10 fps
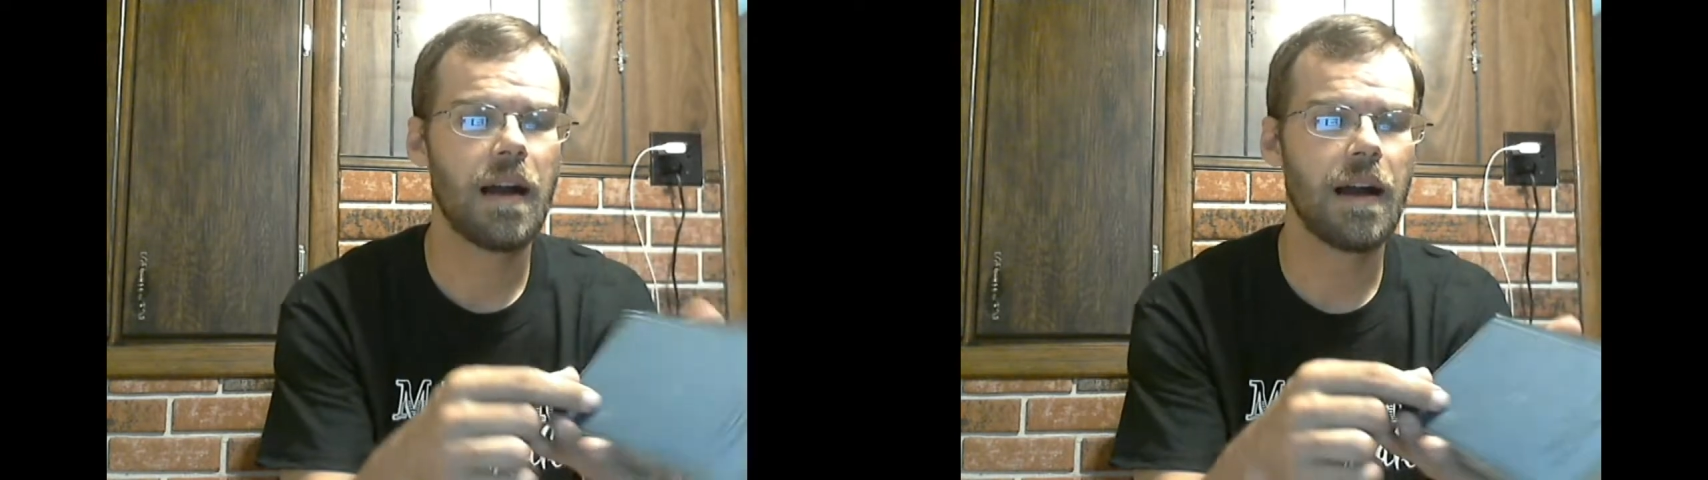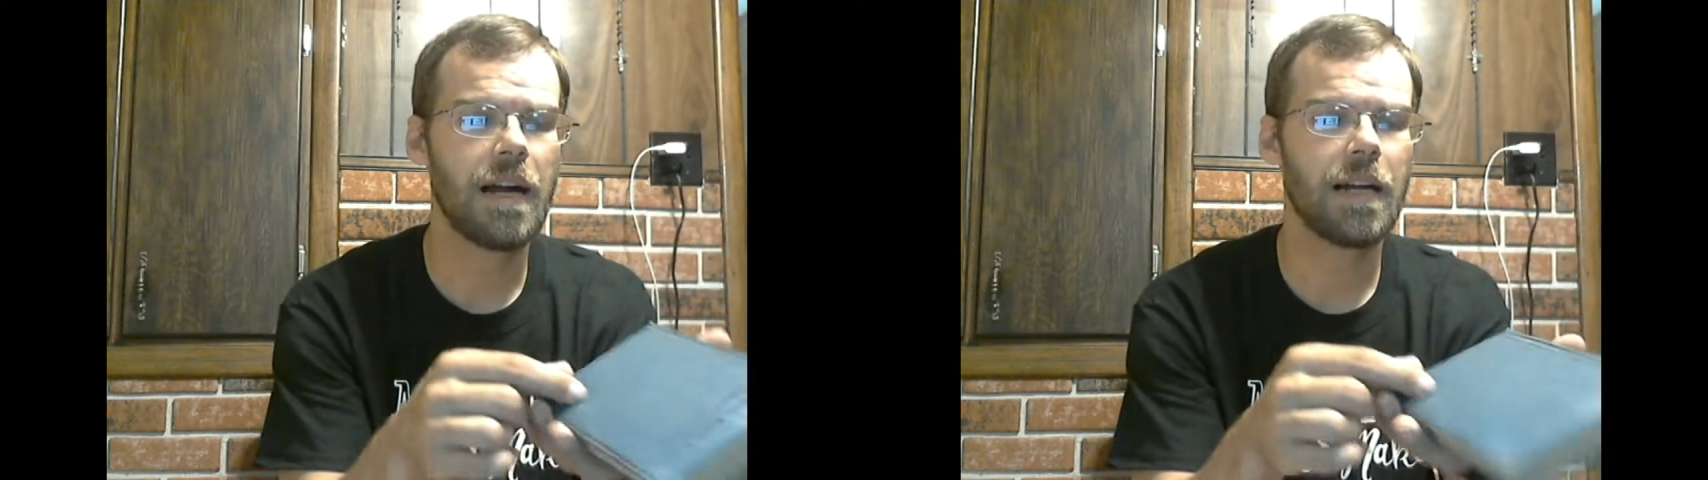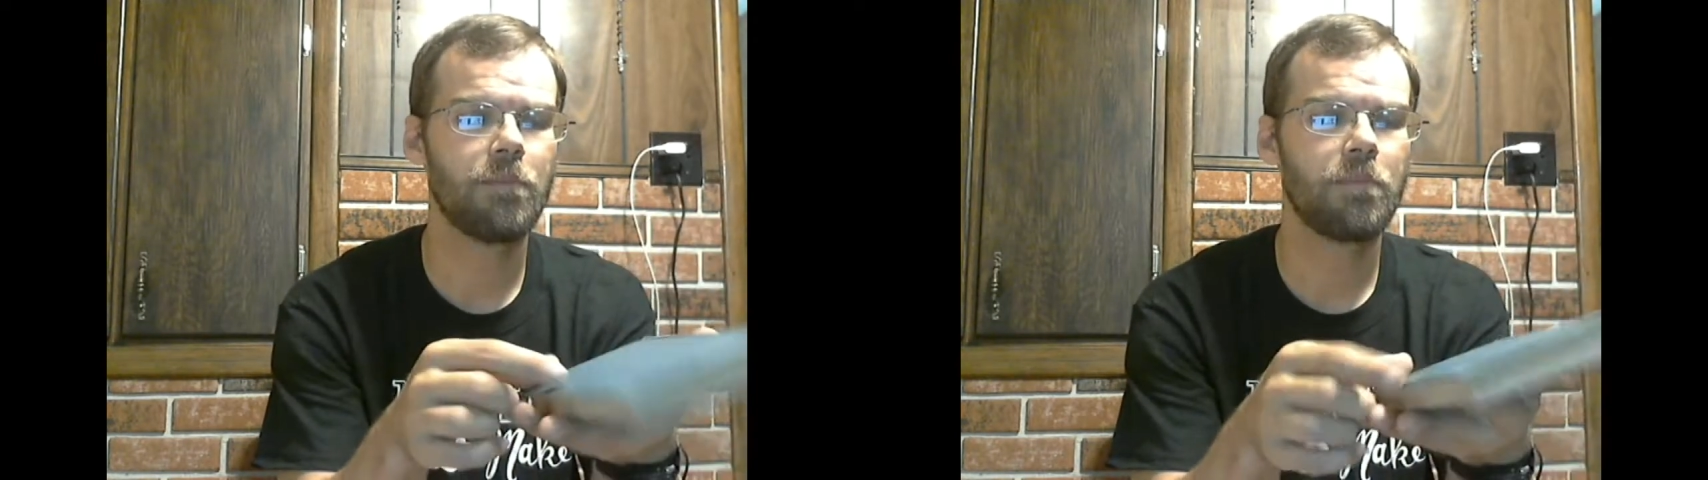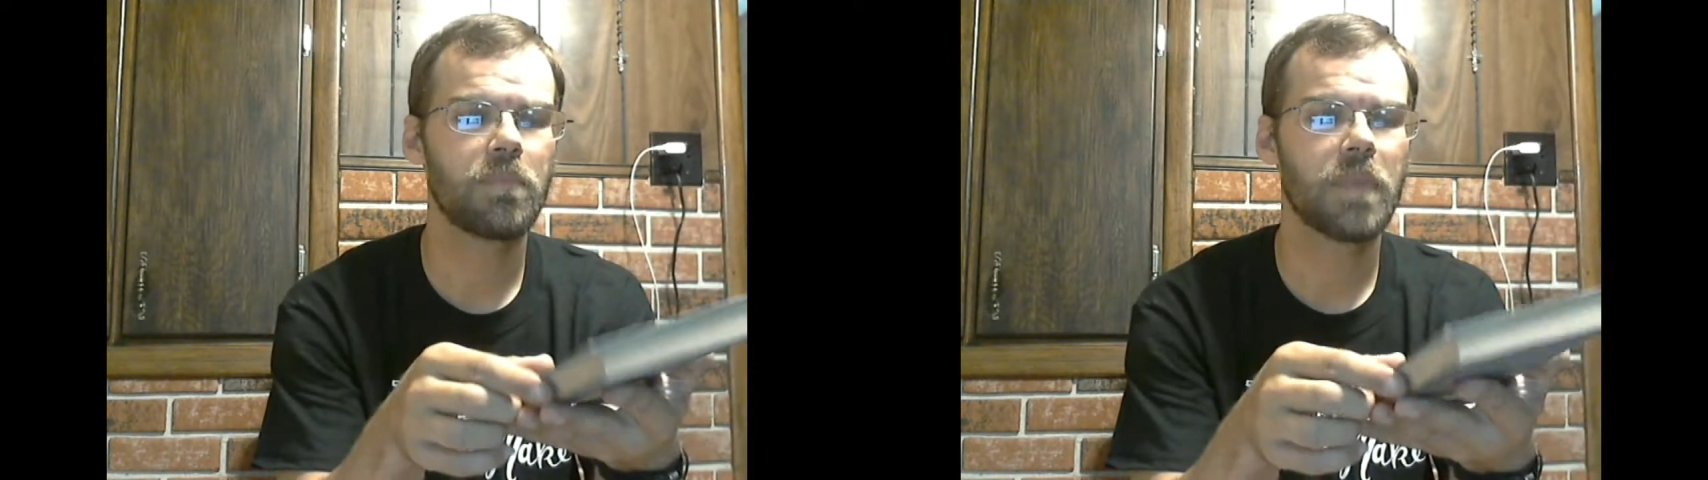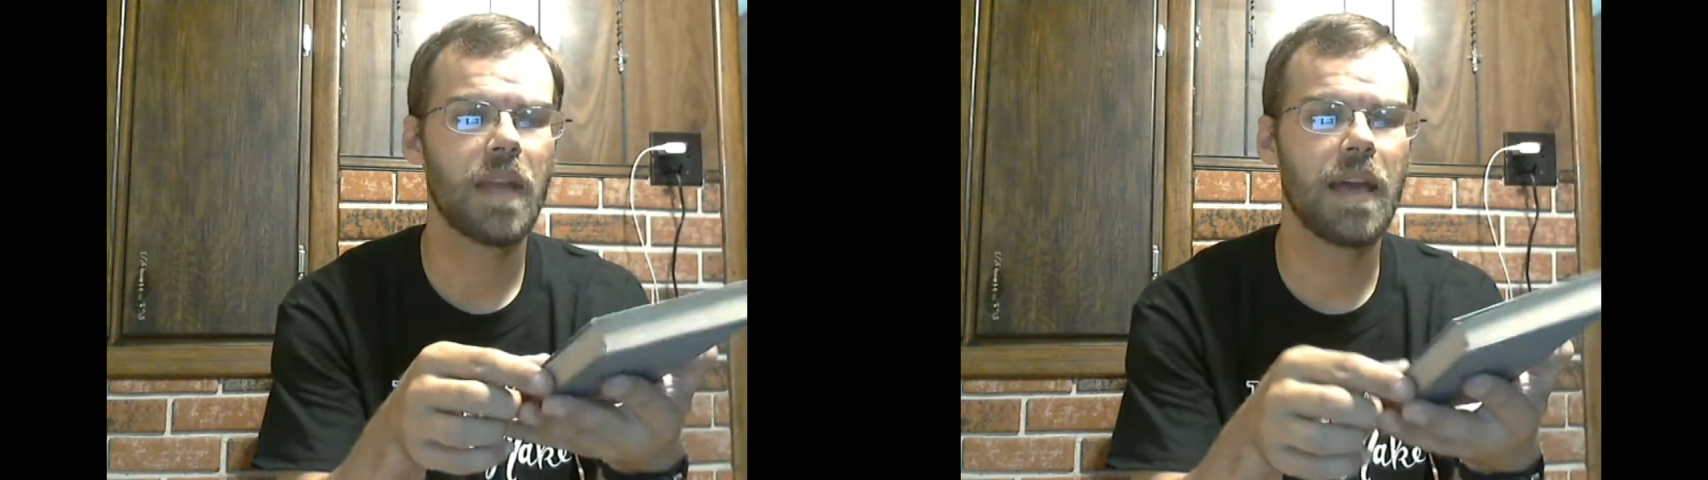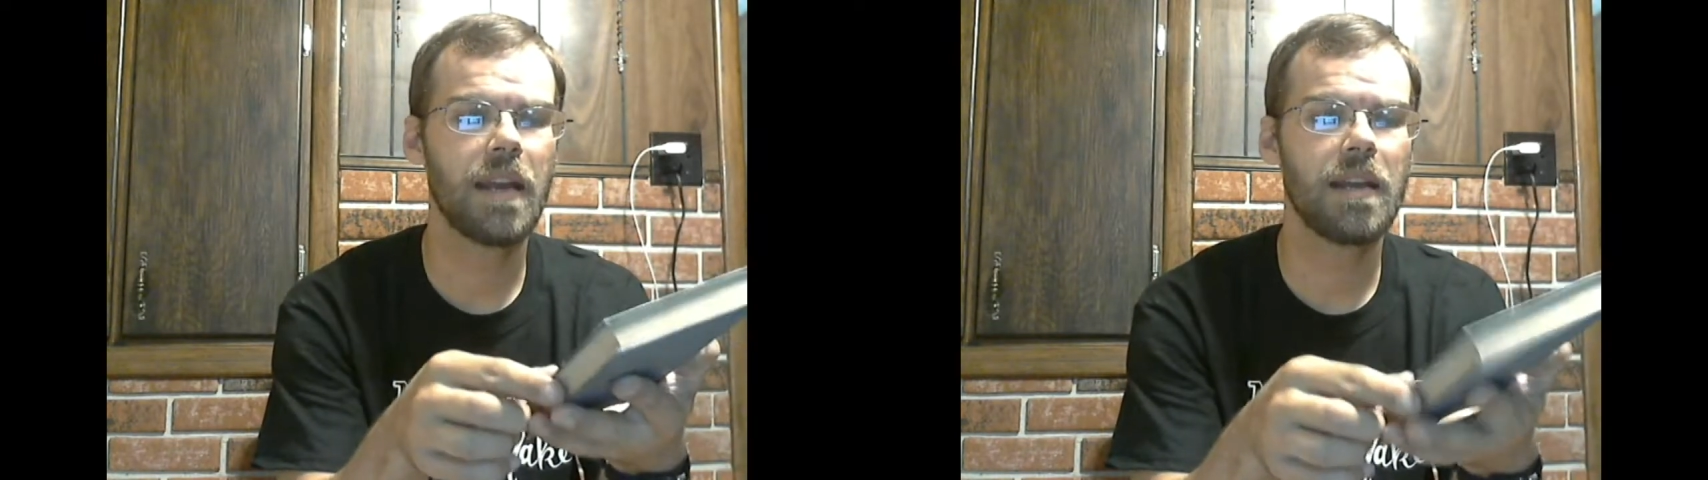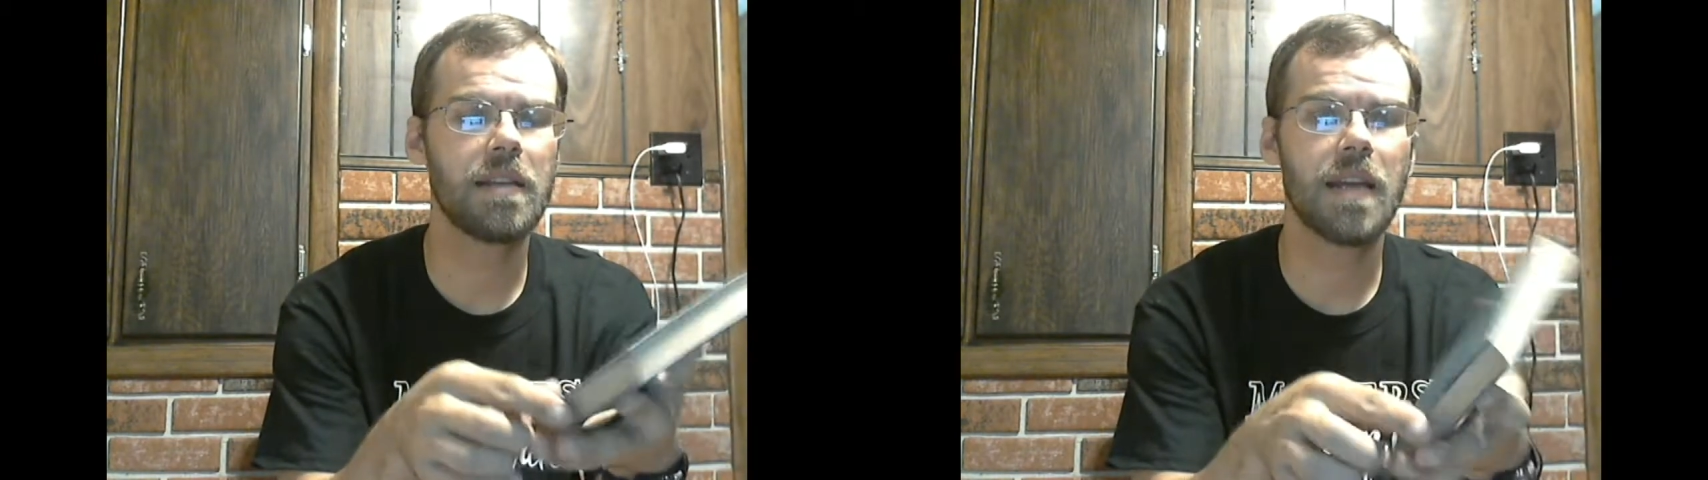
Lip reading: and it